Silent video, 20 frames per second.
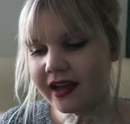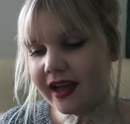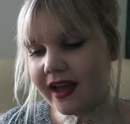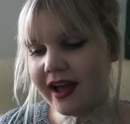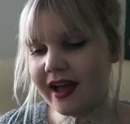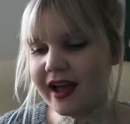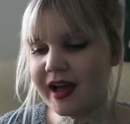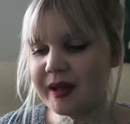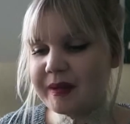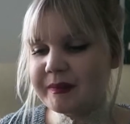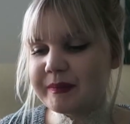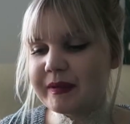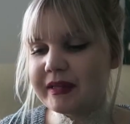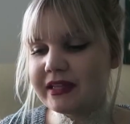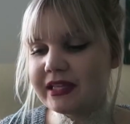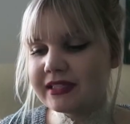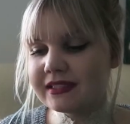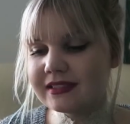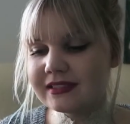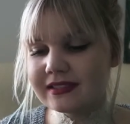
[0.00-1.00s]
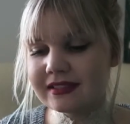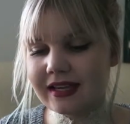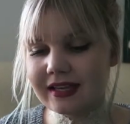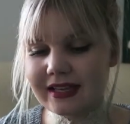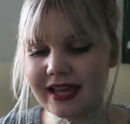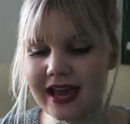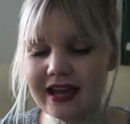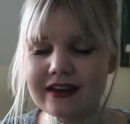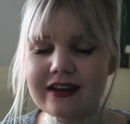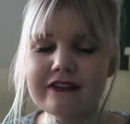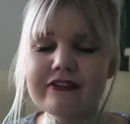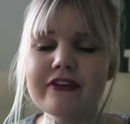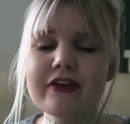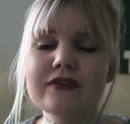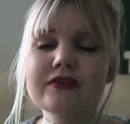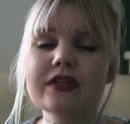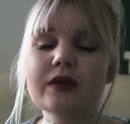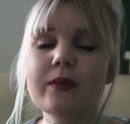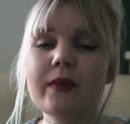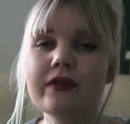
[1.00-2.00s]
But this, again, I
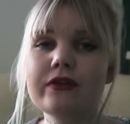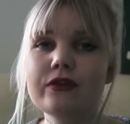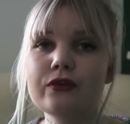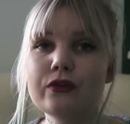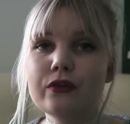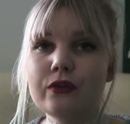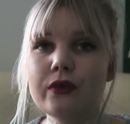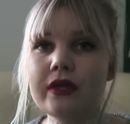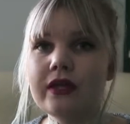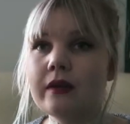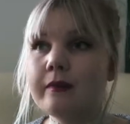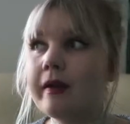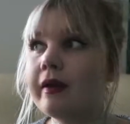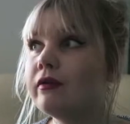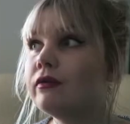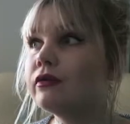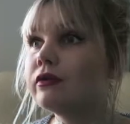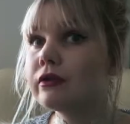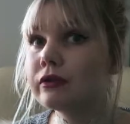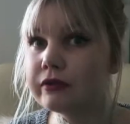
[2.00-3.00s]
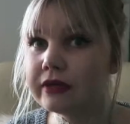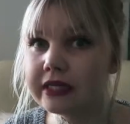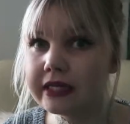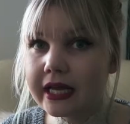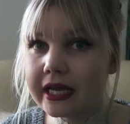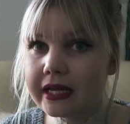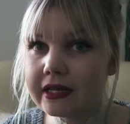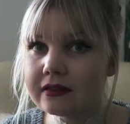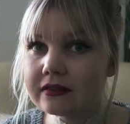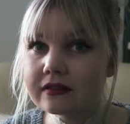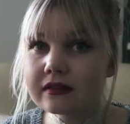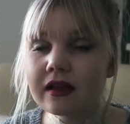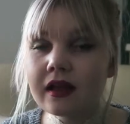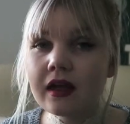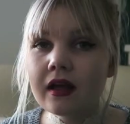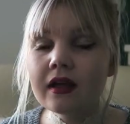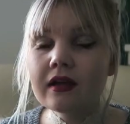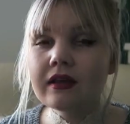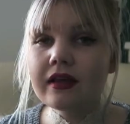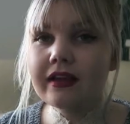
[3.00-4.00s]
found I went through in about 3 days.
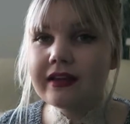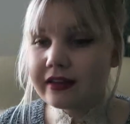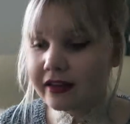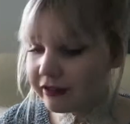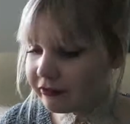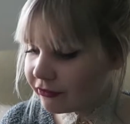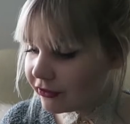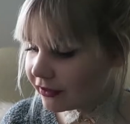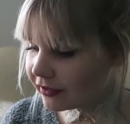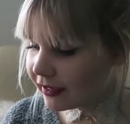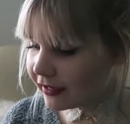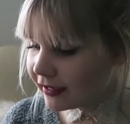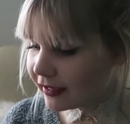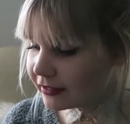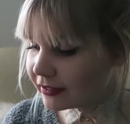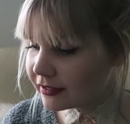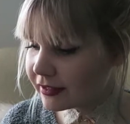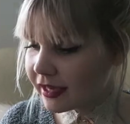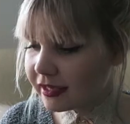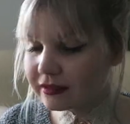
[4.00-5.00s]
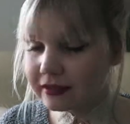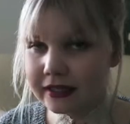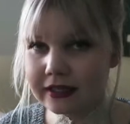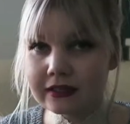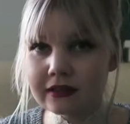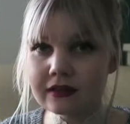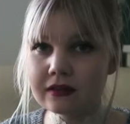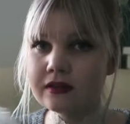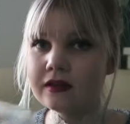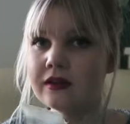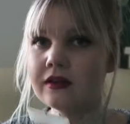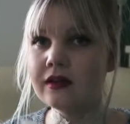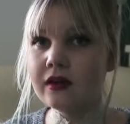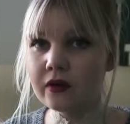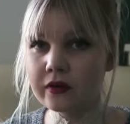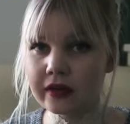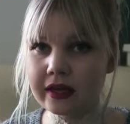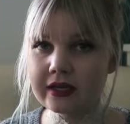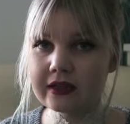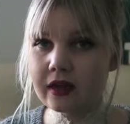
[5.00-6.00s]
Like, I feel like I just had like,
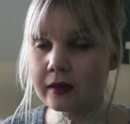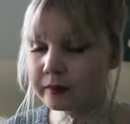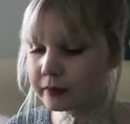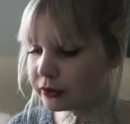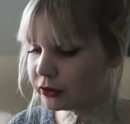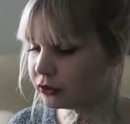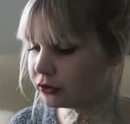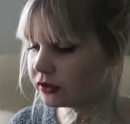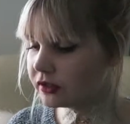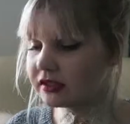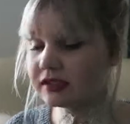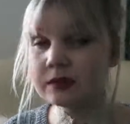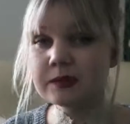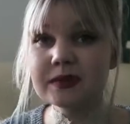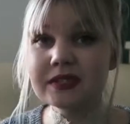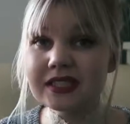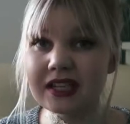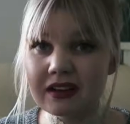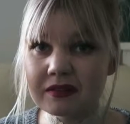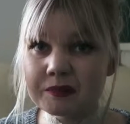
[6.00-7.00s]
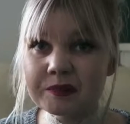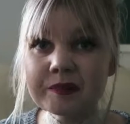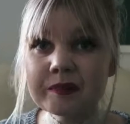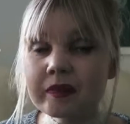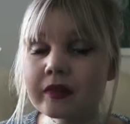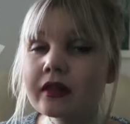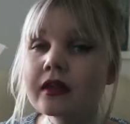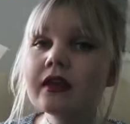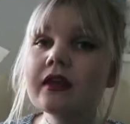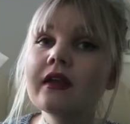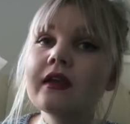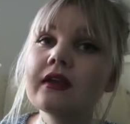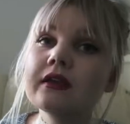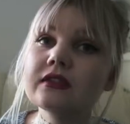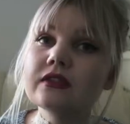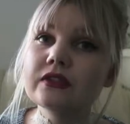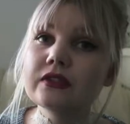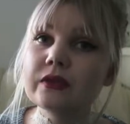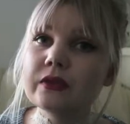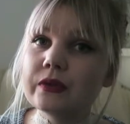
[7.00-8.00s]
okay, a couple of uses and it was done.
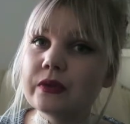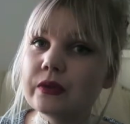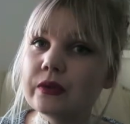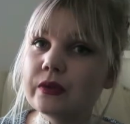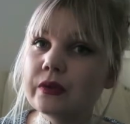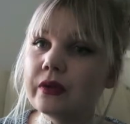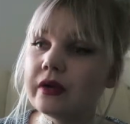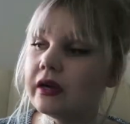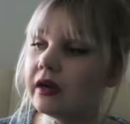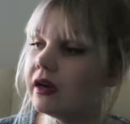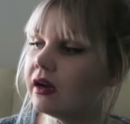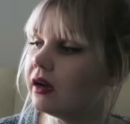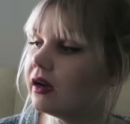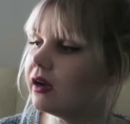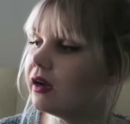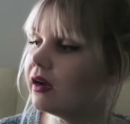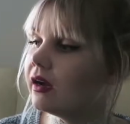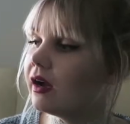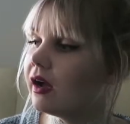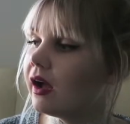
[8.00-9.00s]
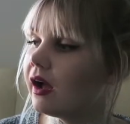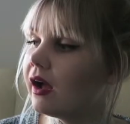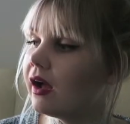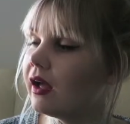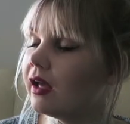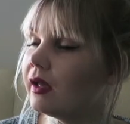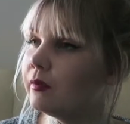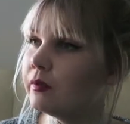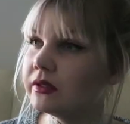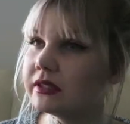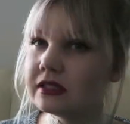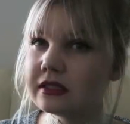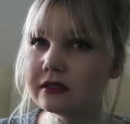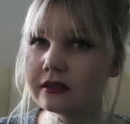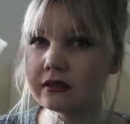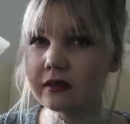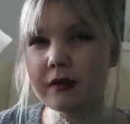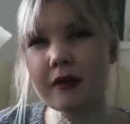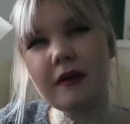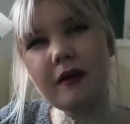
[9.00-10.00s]
So it was,
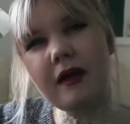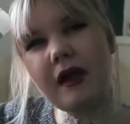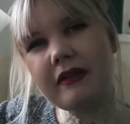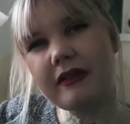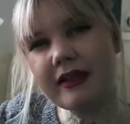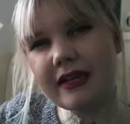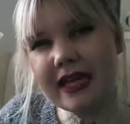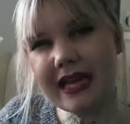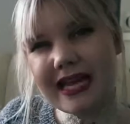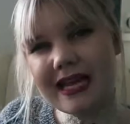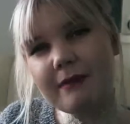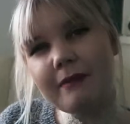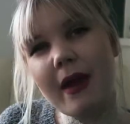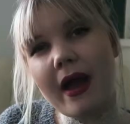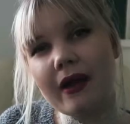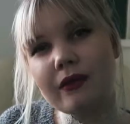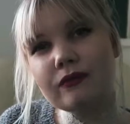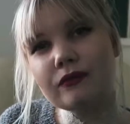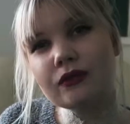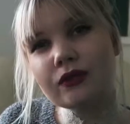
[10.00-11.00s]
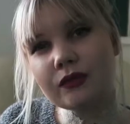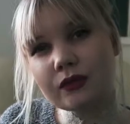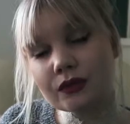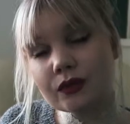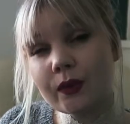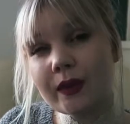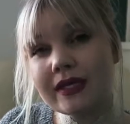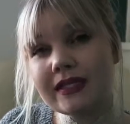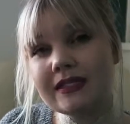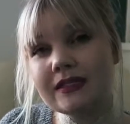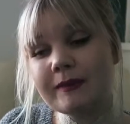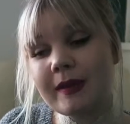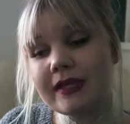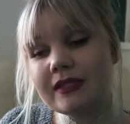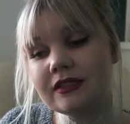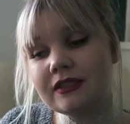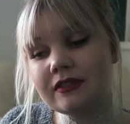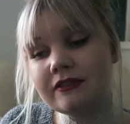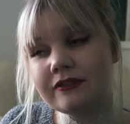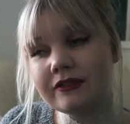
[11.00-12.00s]
I think £8, so it's quite
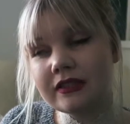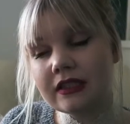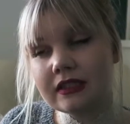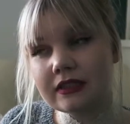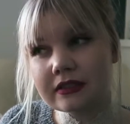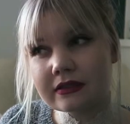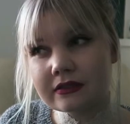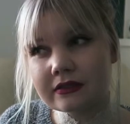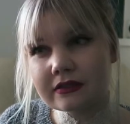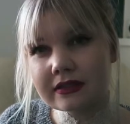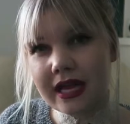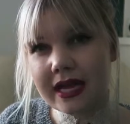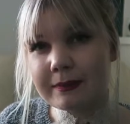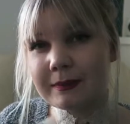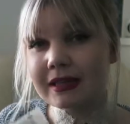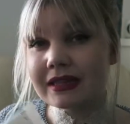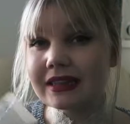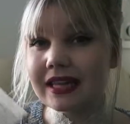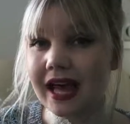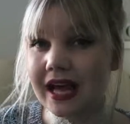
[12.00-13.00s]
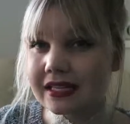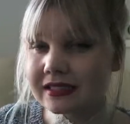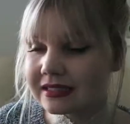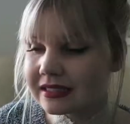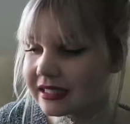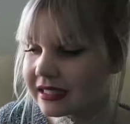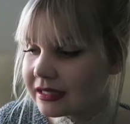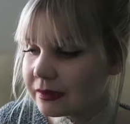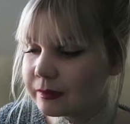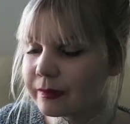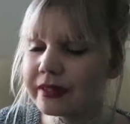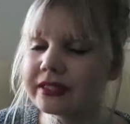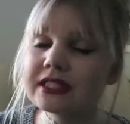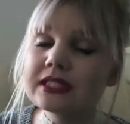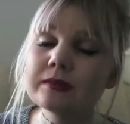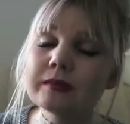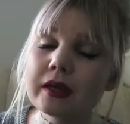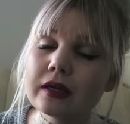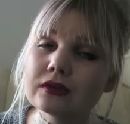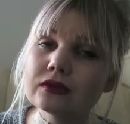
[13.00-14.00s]
expensive for the time it lasted, but it
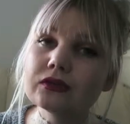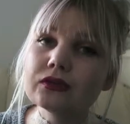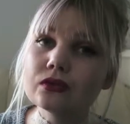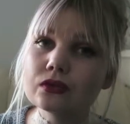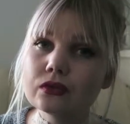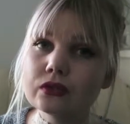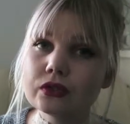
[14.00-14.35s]
smells so